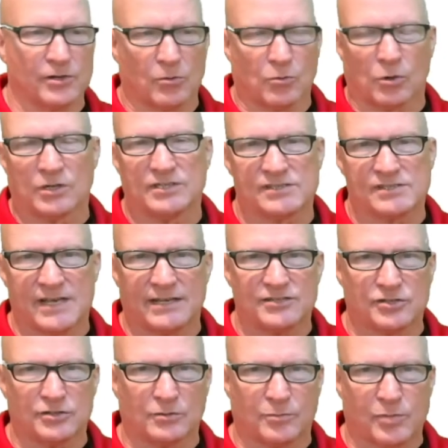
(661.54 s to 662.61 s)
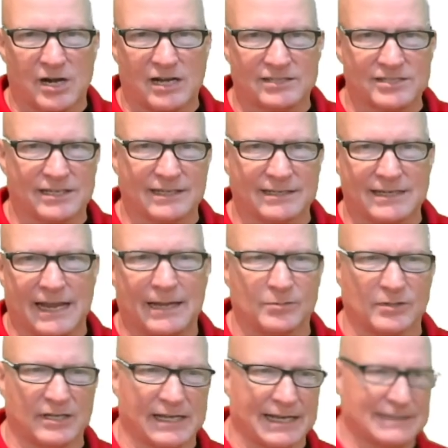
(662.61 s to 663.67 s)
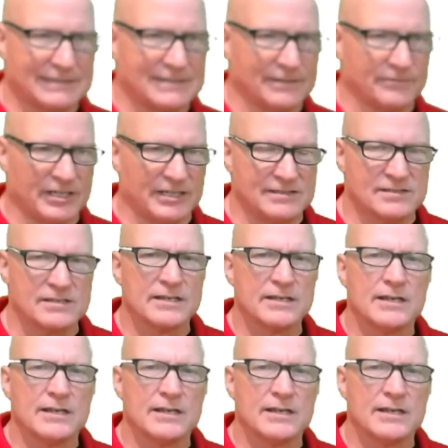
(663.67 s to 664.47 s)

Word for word: organizational project enabling activities.